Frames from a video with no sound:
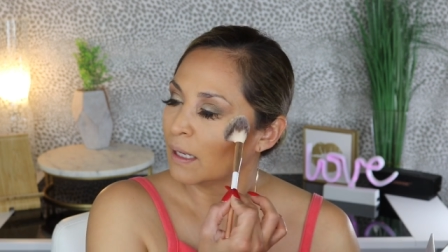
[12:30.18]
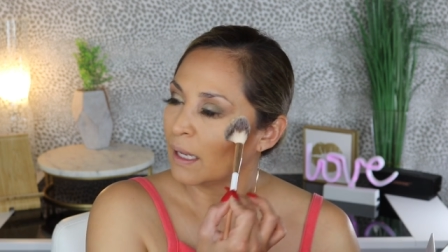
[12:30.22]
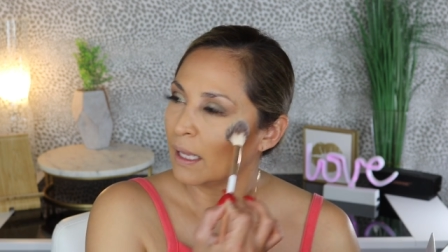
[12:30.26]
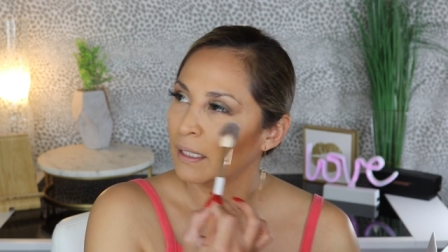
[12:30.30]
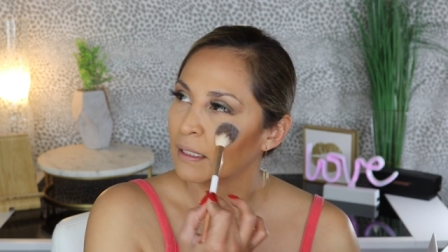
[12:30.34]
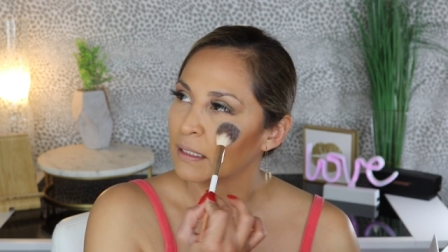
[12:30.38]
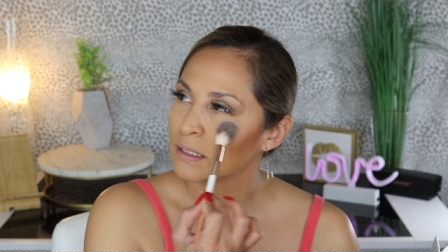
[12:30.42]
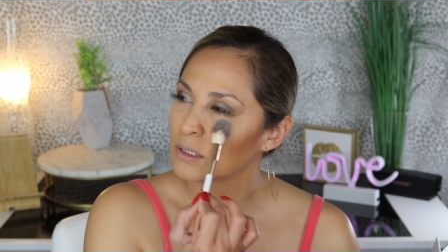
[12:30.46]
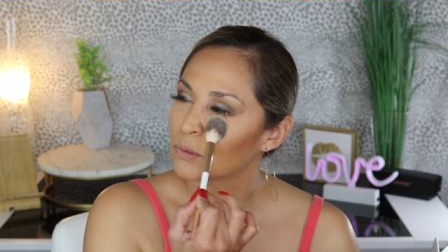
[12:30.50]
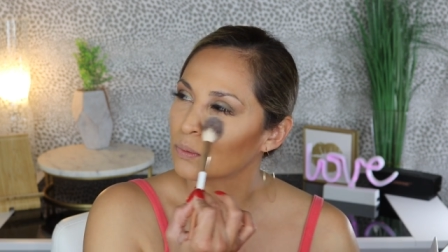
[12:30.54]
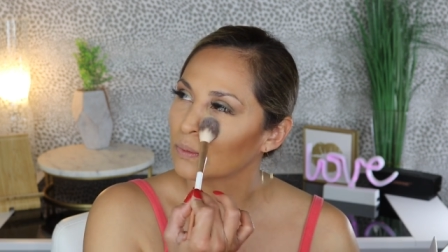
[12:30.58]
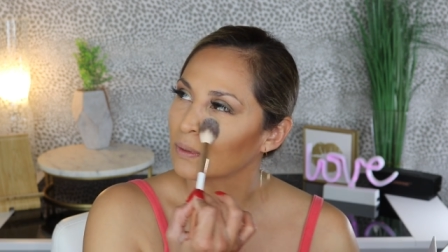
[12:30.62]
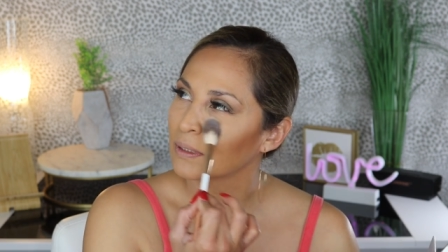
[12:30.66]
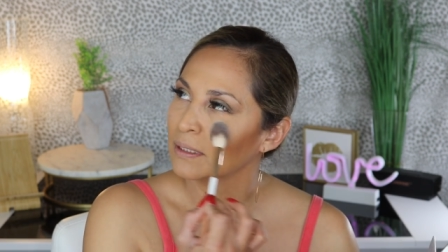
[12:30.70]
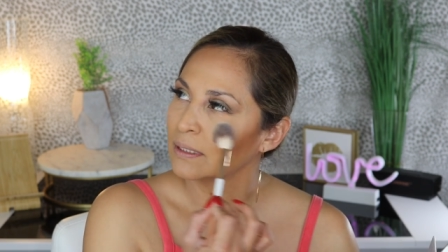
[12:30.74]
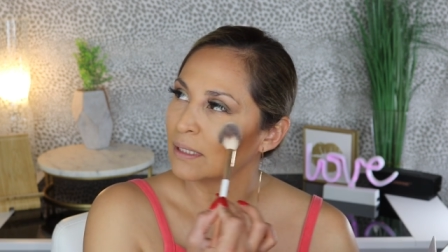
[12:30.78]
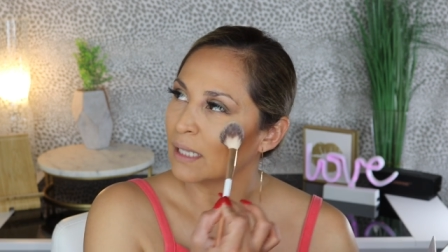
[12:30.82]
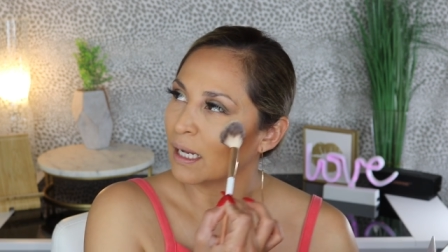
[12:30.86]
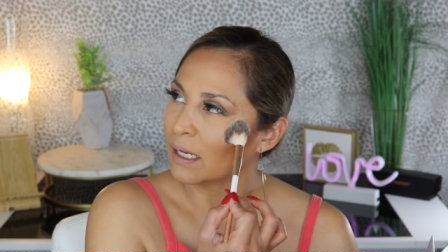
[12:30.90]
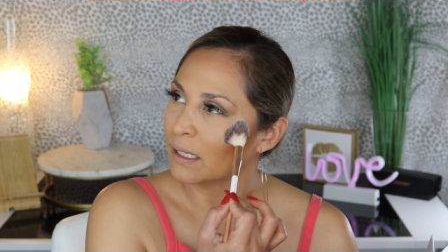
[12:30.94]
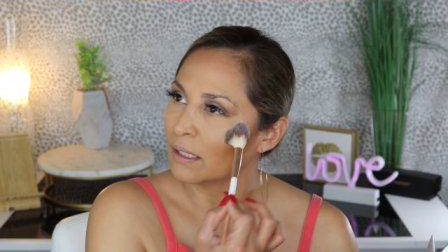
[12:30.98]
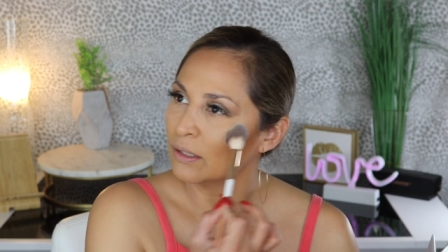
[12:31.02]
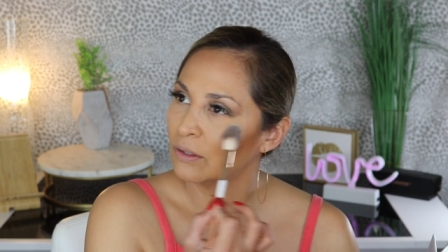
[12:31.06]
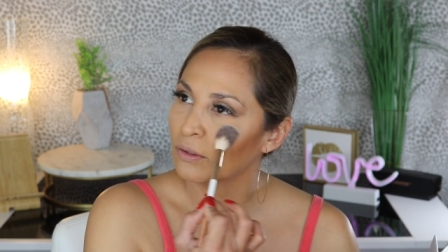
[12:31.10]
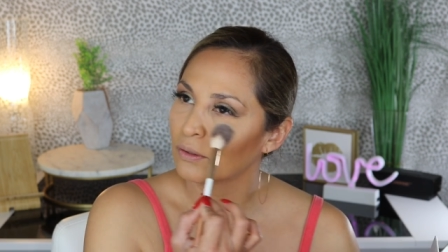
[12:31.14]
And it's really
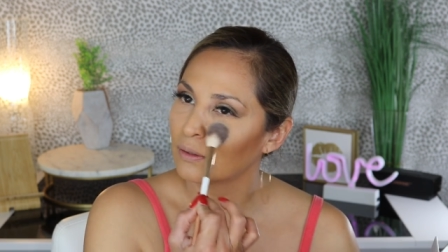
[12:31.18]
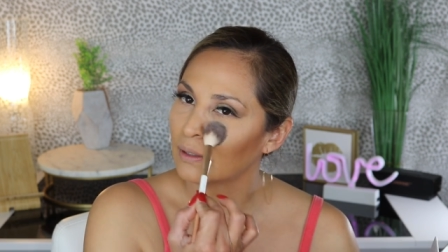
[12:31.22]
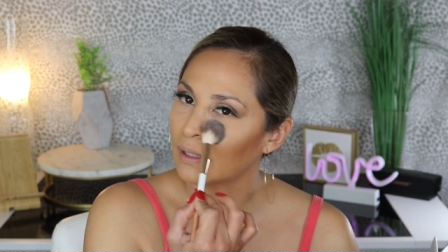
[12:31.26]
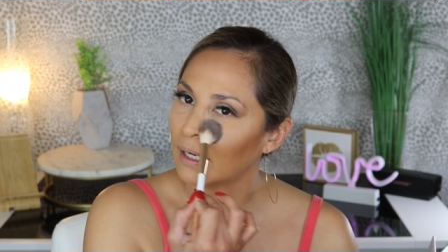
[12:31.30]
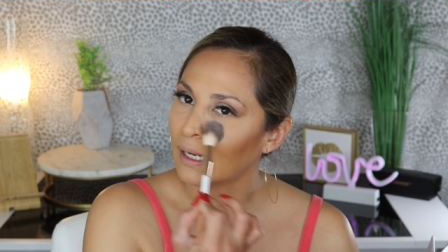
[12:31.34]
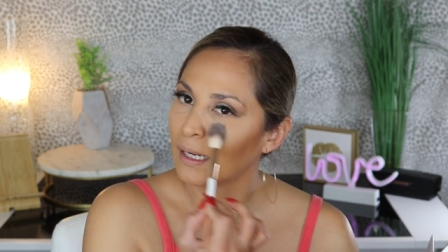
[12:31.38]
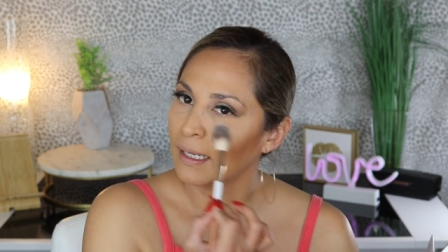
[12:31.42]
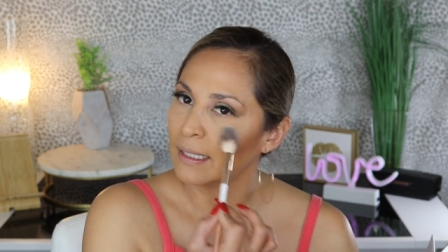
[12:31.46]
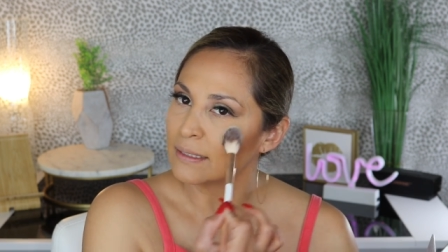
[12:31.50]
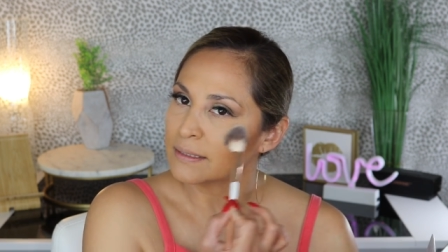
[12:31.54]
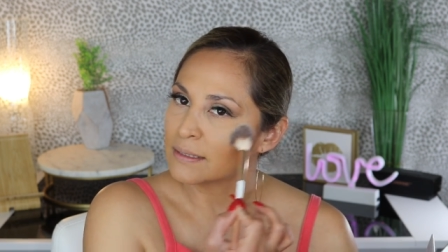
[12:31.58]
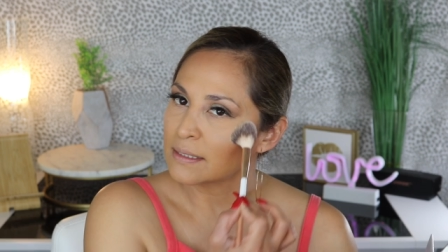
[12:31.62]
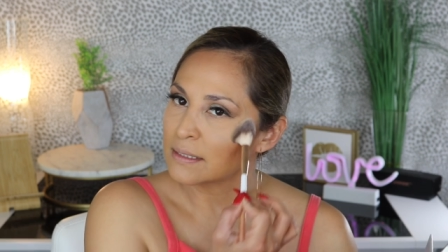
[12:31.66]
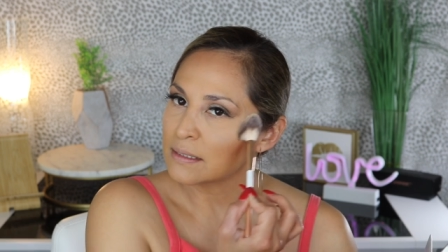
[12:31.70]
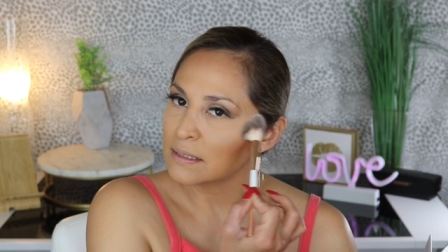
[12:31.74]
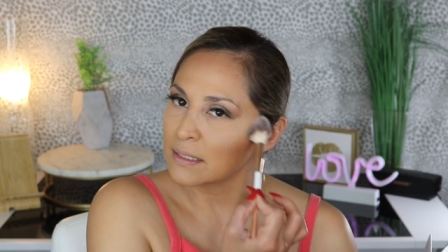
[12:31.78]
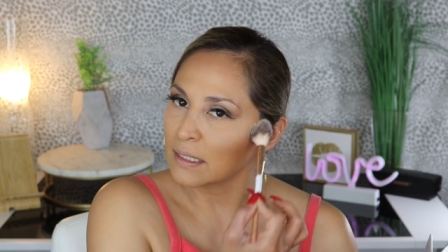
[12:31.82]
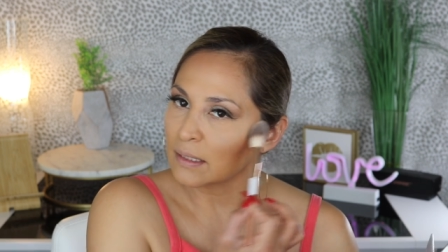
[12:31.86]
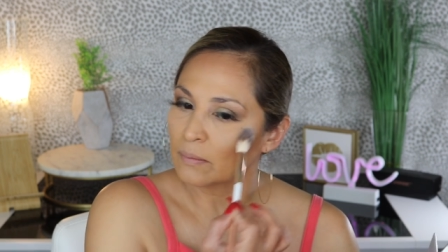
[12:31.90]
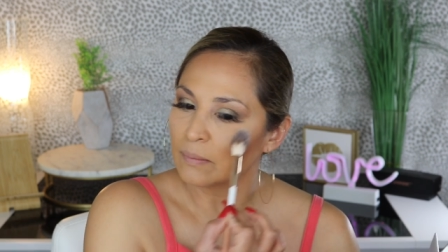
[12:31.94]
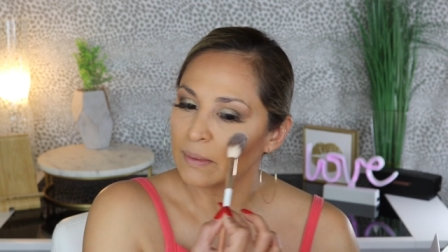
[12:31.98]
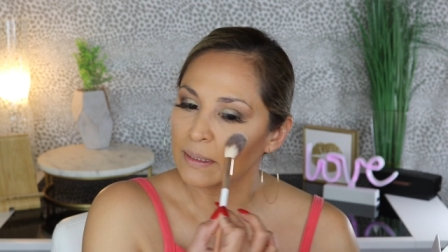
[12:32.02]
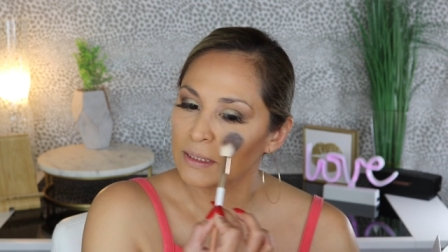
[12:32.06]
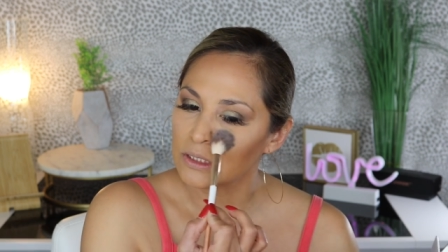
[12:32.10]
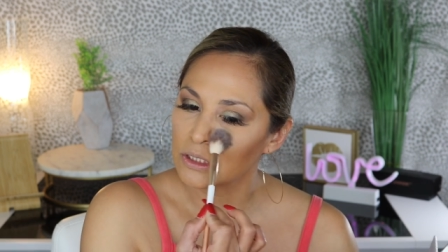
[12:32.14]
not under the eyes. It's
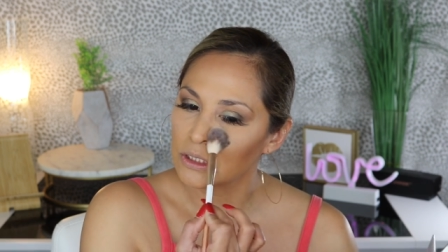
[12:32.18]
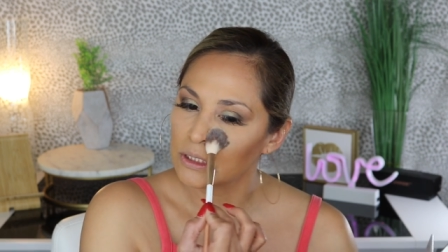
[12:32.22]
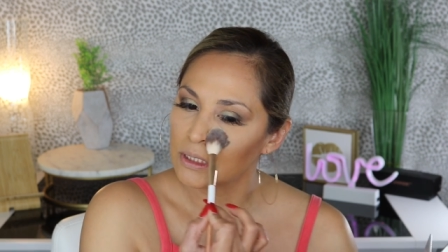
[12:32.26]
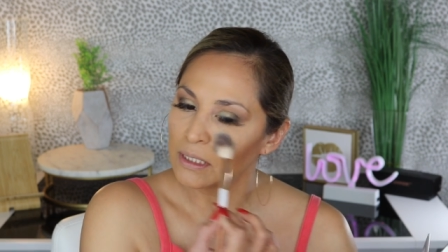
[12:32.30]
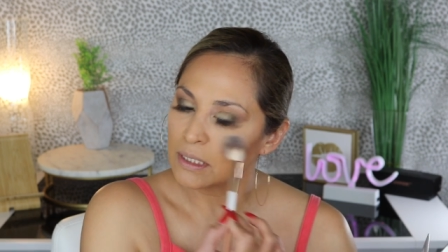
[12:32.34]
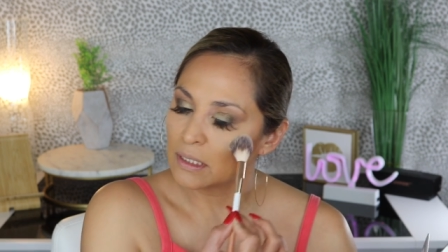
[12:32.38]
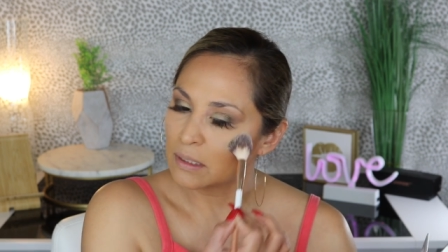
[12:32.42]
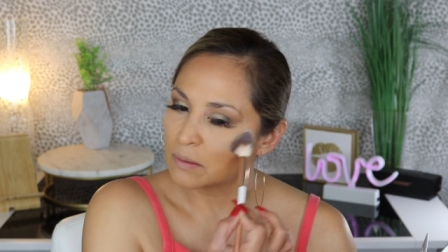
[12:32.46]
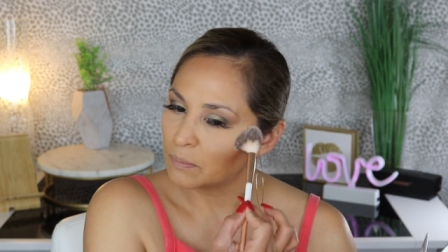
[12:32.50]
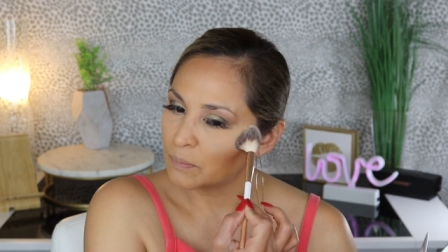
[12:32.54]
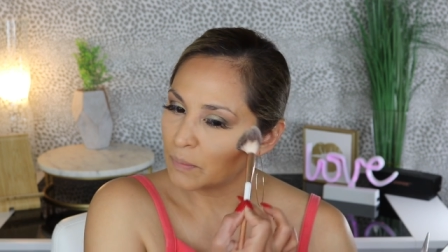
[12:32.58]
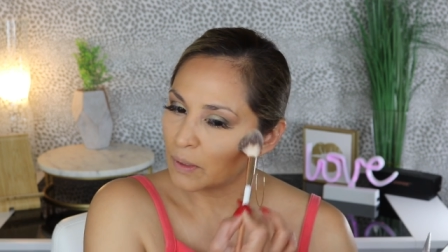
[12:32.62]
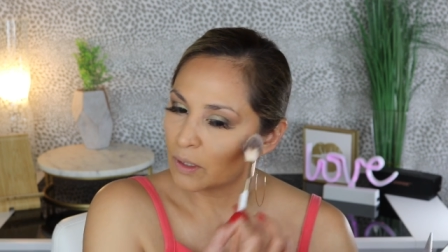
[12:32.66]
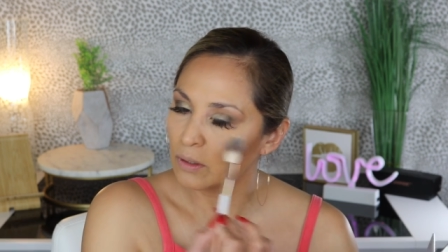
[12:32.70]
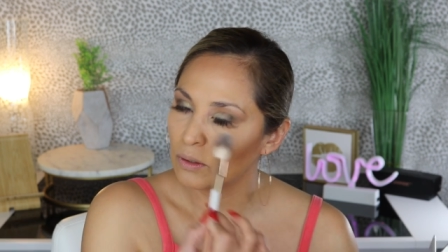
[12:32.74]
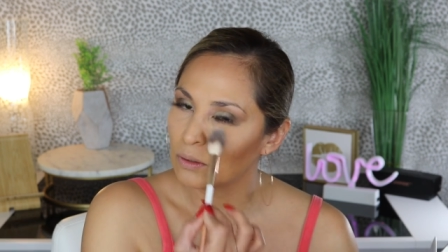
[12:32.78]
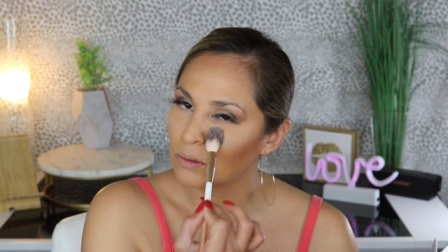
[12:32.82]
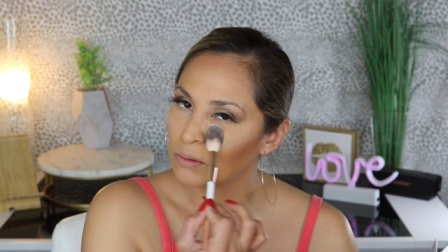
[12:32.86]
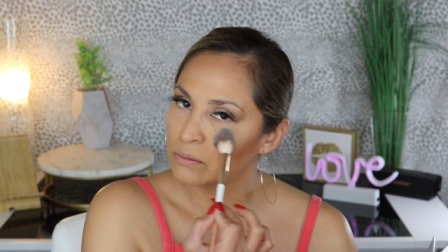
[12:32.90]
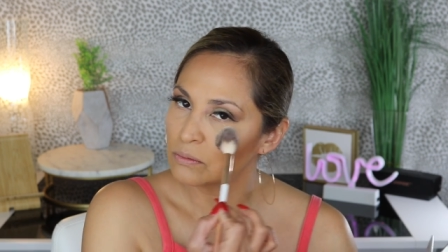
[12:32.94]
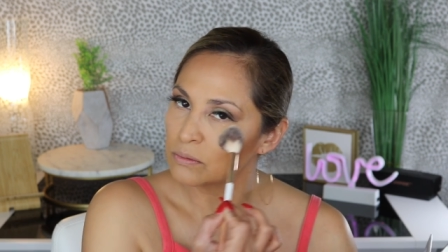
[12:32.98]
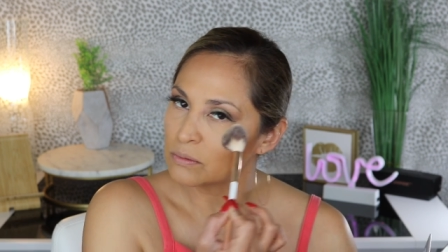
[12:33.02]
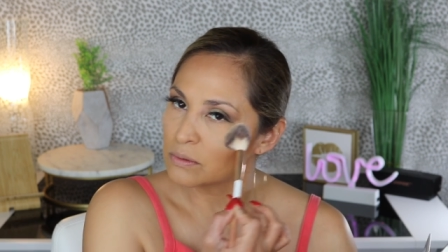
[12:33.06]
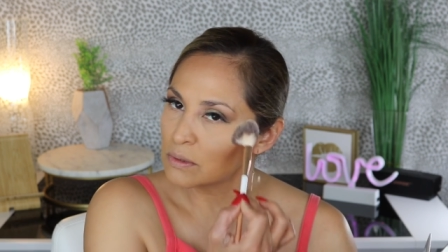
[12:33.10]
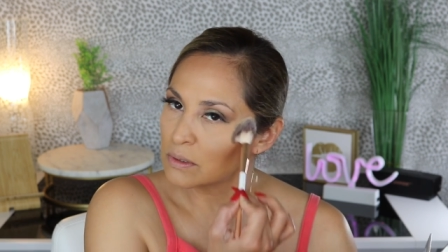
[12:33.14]
like my
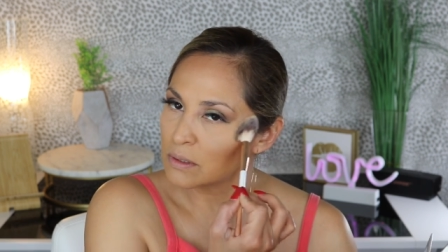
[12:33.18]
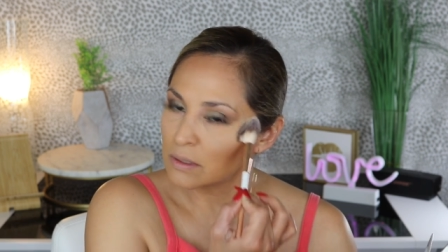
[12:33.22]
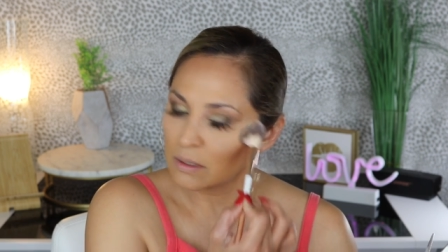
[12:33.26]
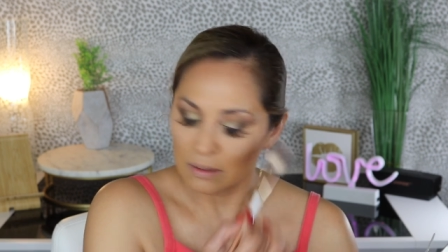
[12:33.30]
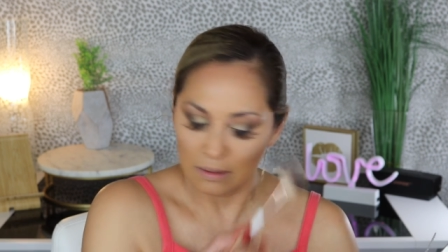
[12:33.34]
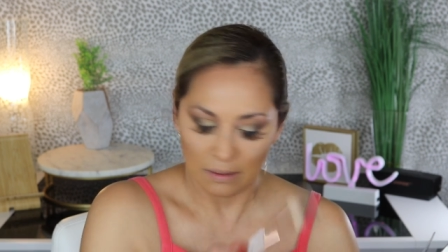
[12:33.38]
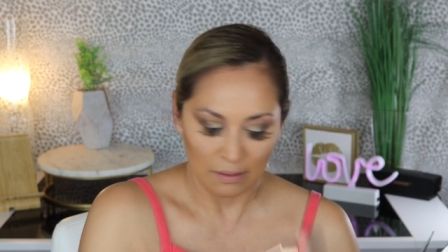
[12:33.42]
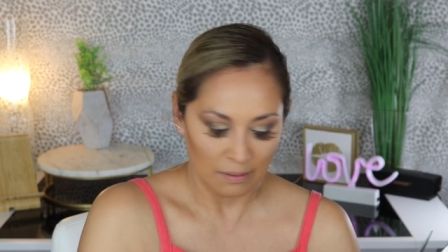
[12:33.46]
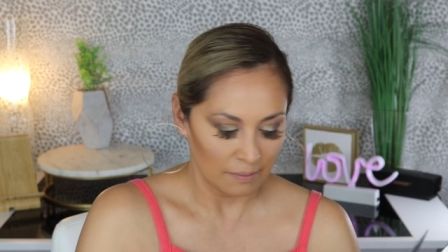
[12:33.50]
cheekbones